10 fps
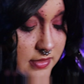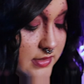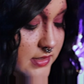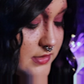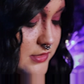
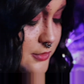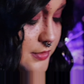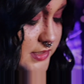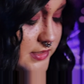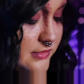these
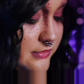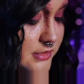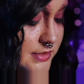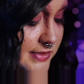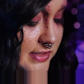
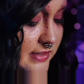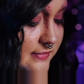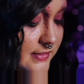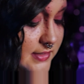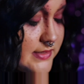crystals will
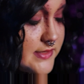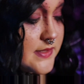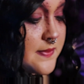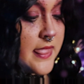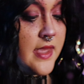give
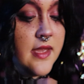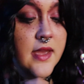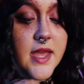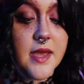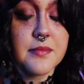us
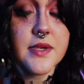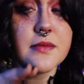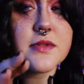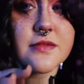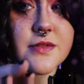a
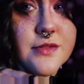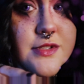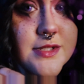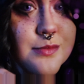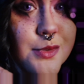beautiful
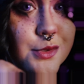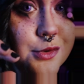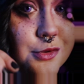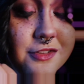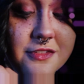
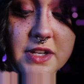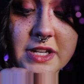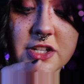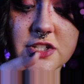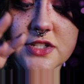smooth
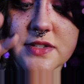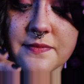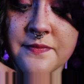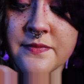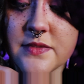finish
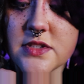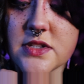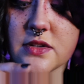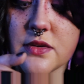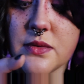
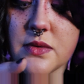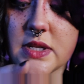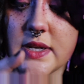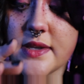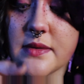to
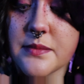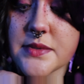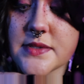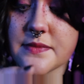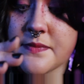the
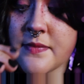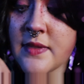lips.